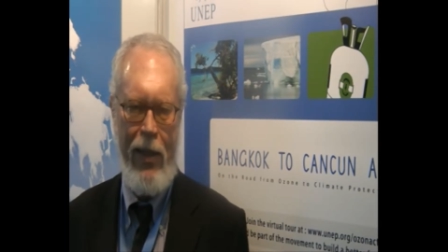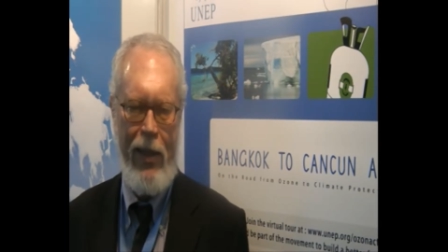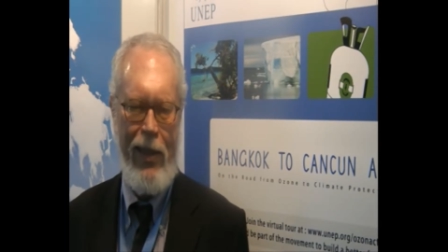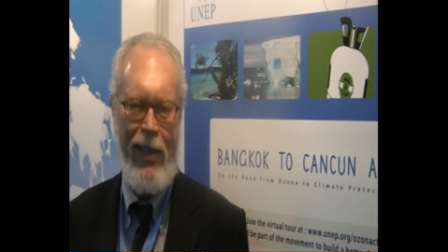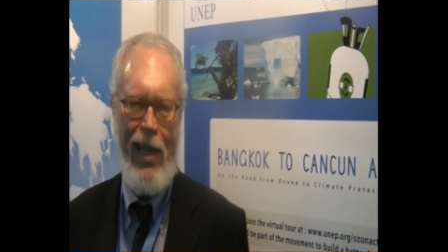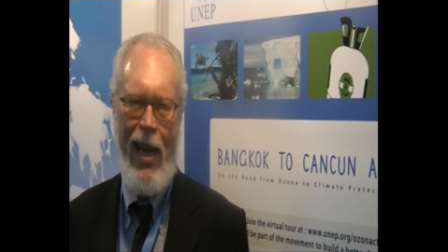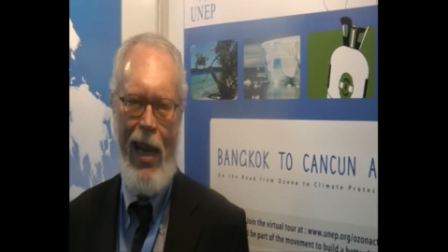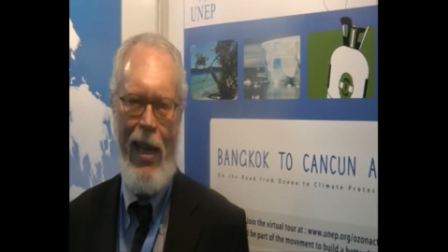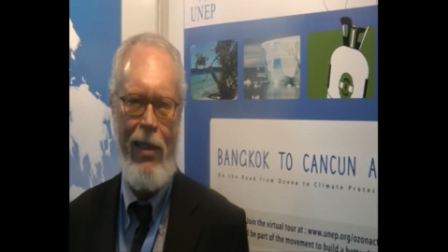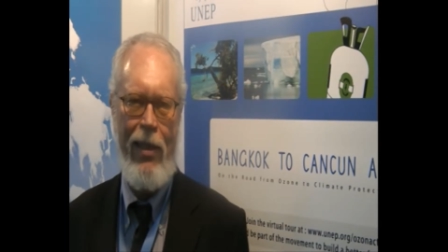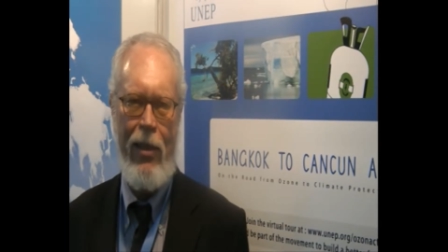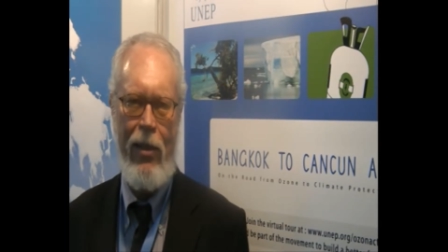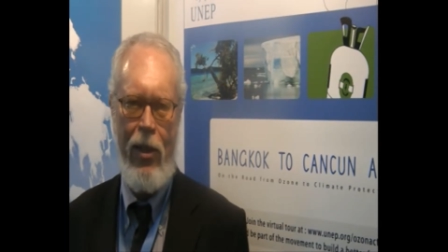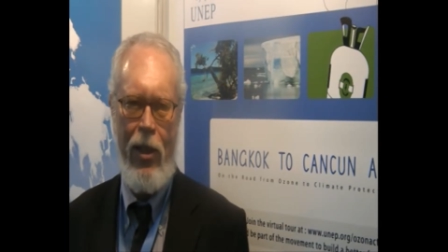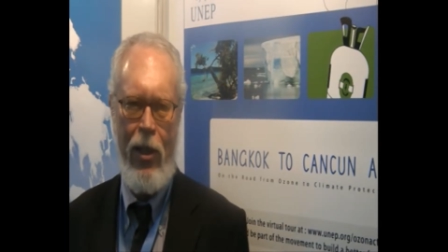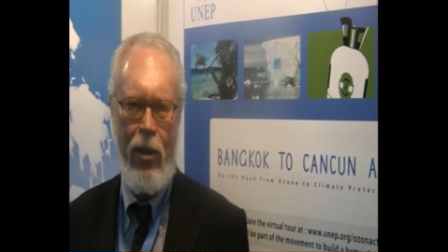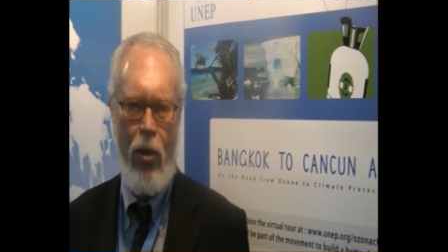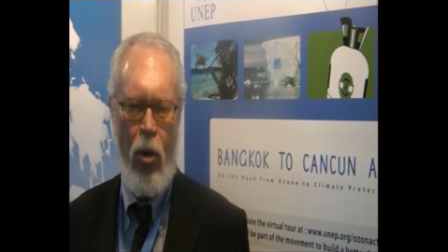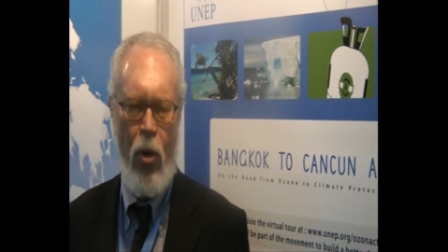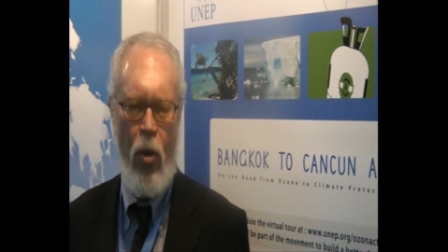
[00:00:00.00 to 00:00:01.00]
The scientists
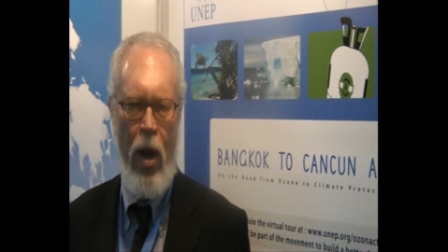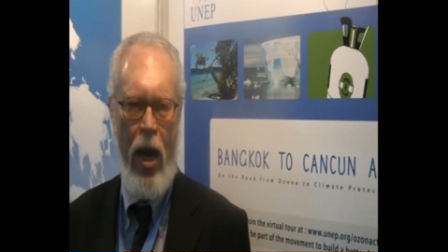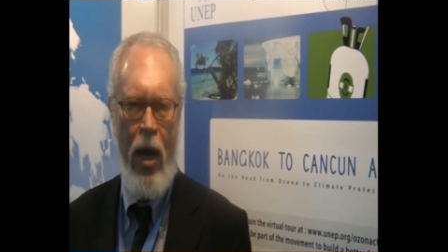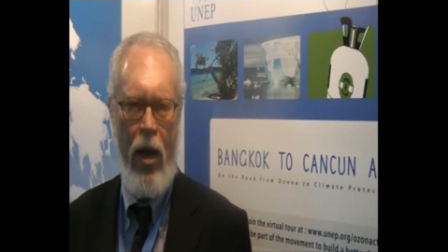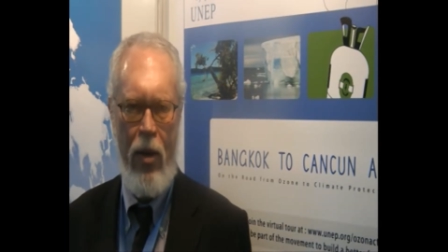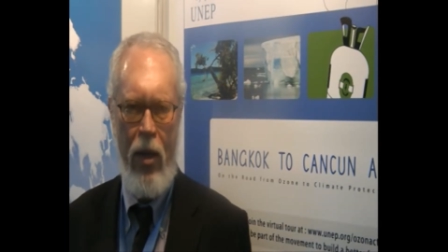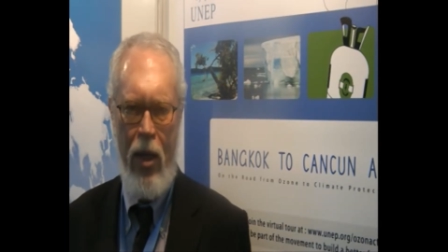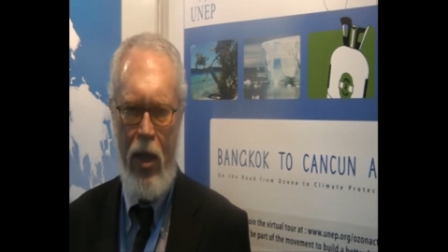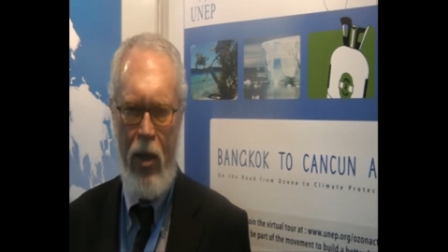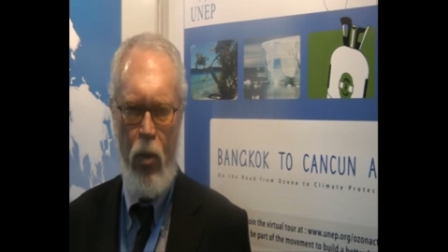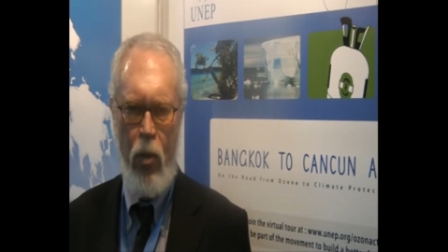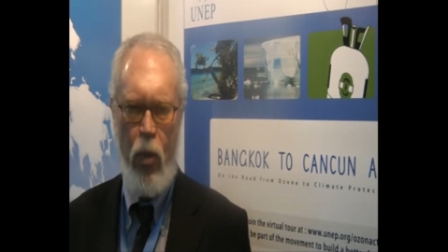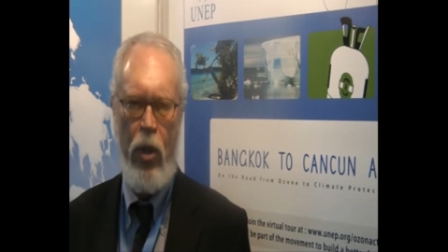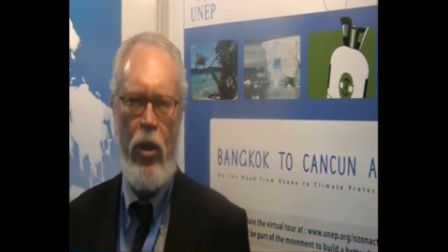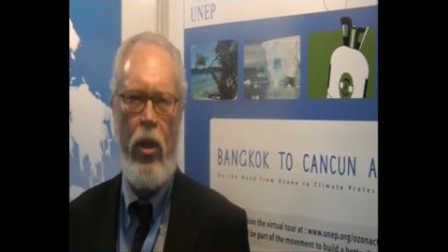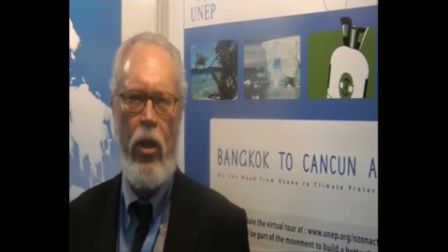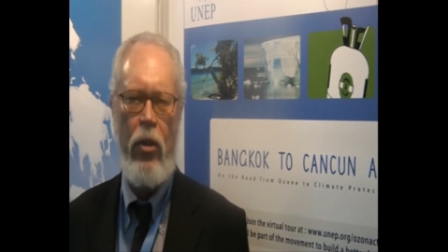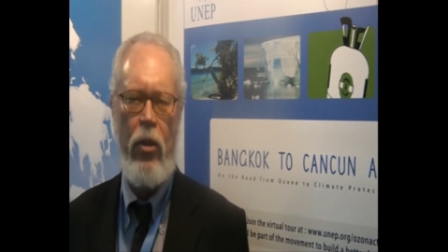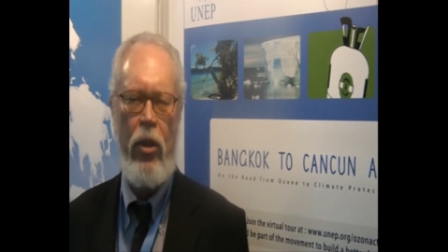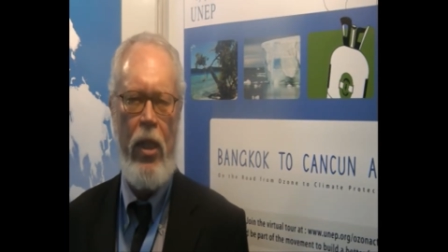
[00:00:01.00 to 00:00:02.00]
can go out
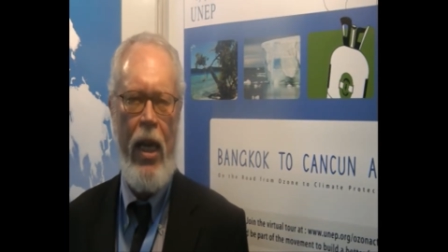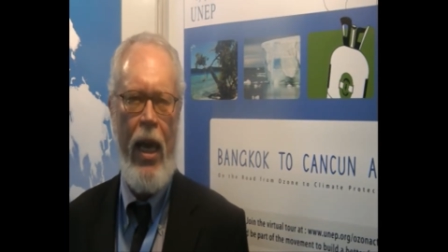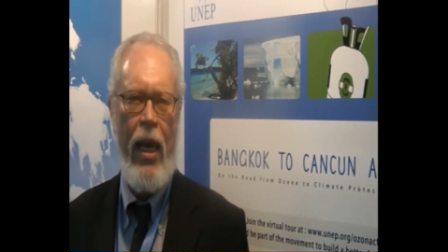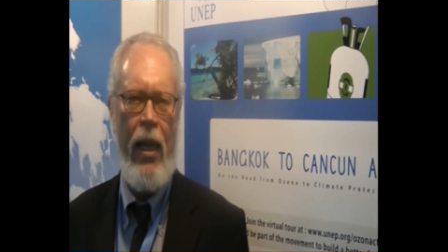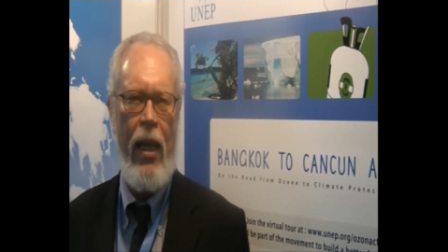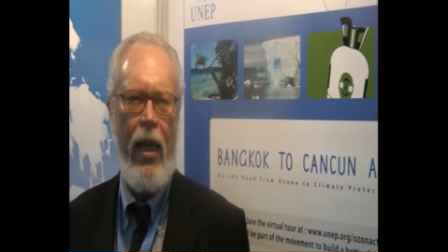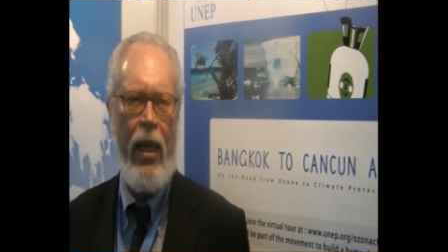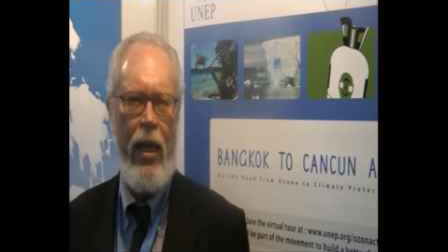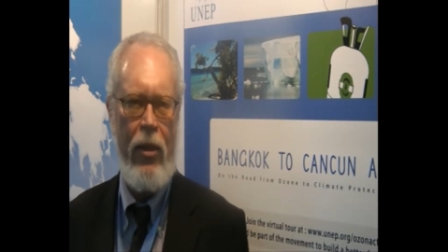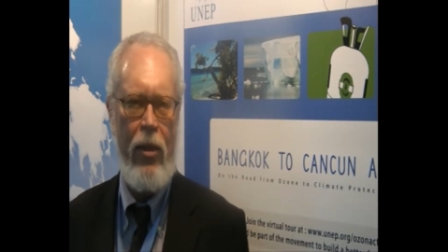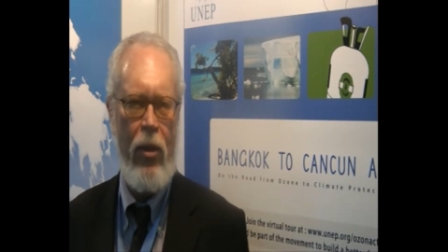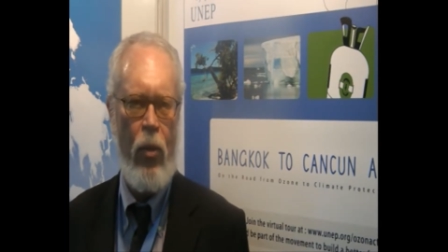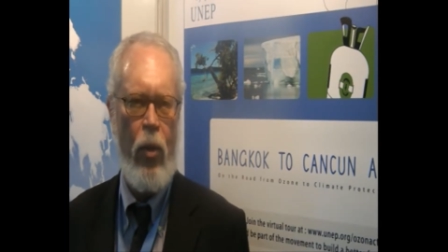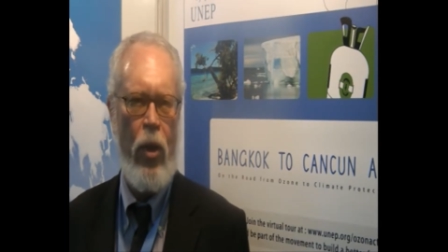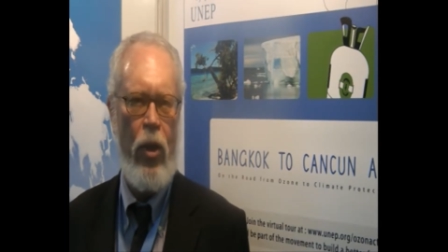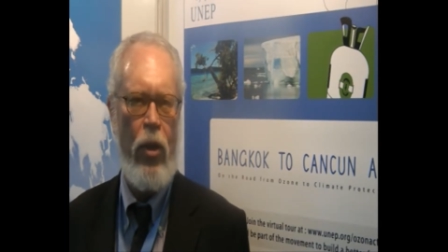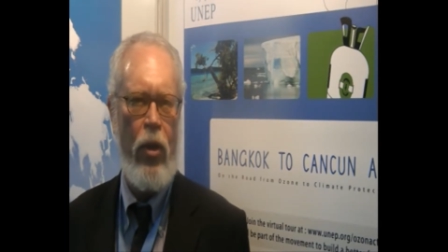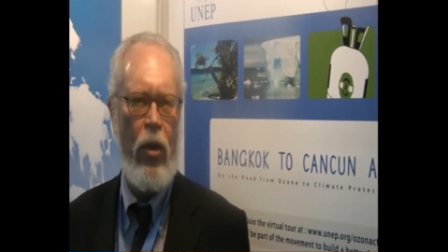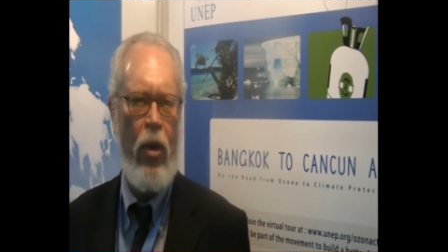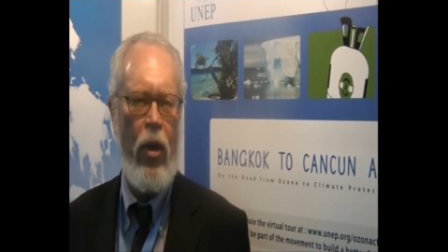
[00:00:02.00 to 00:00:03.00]
with their satellites and
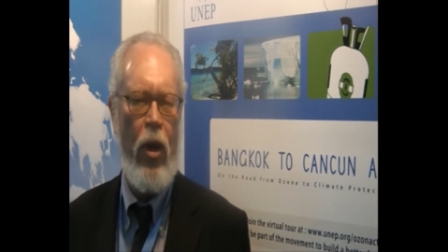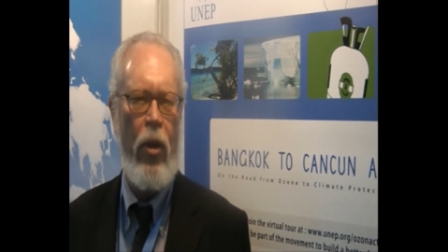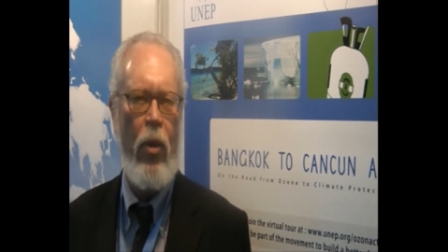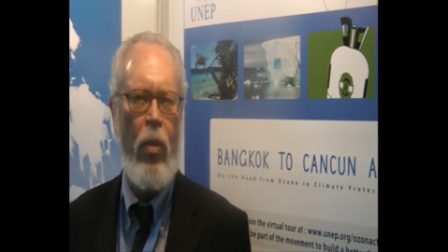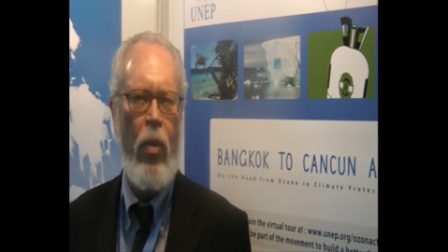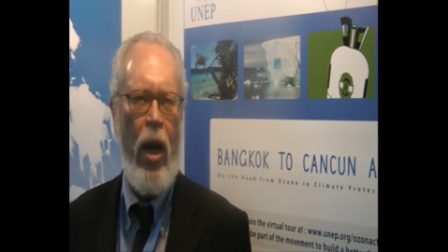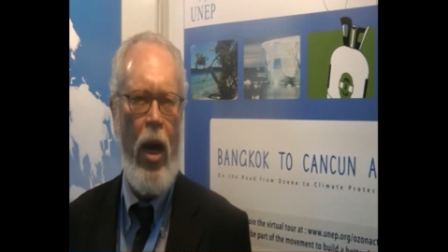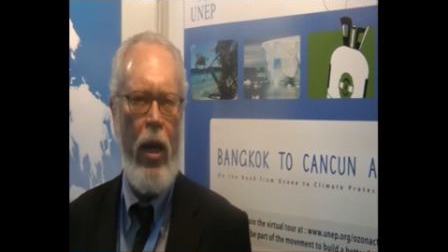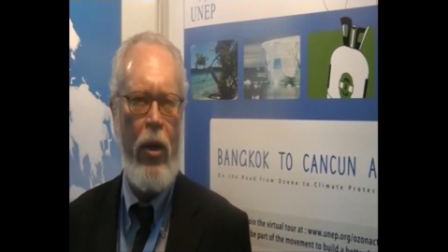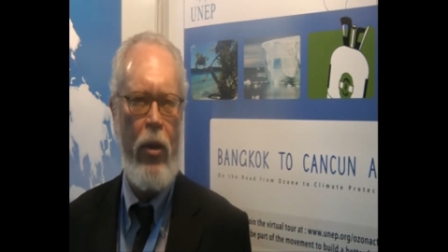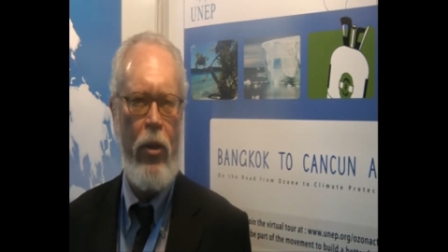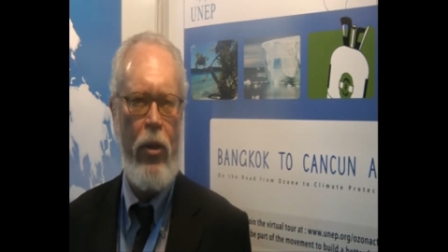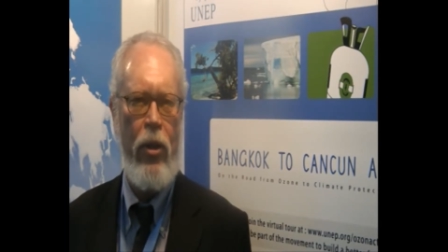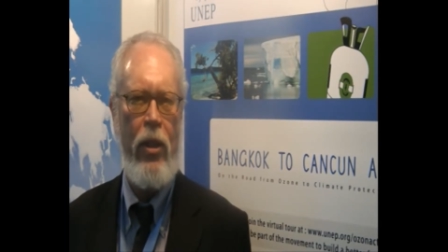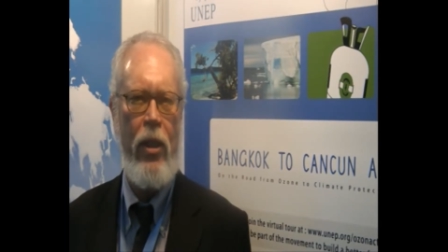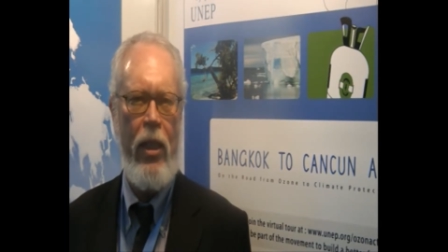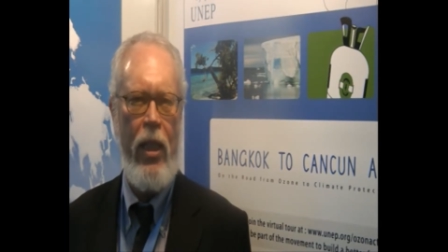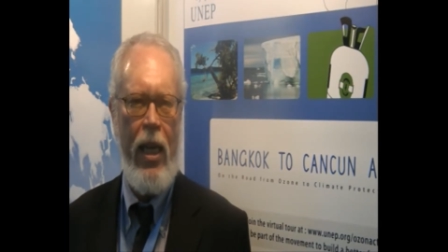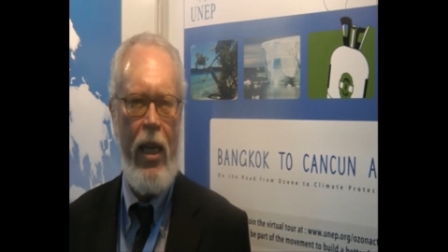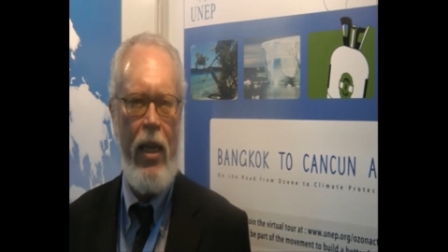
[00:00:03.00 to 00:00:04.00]
with their other monitors
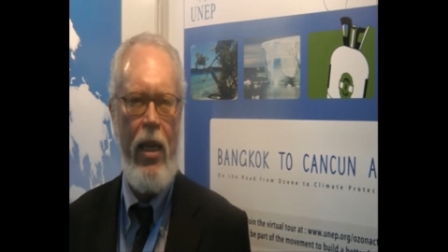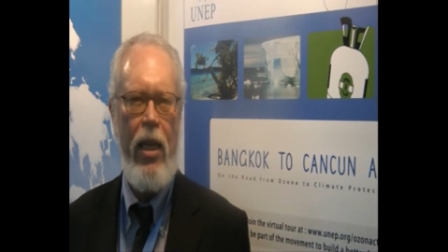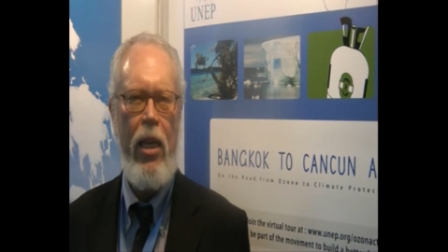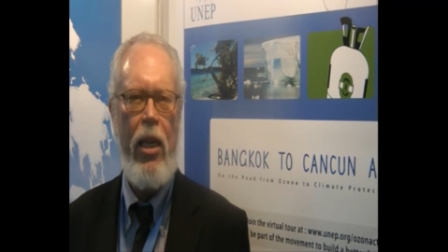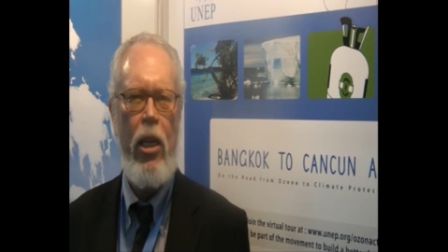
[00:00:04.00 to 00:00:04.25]
and say,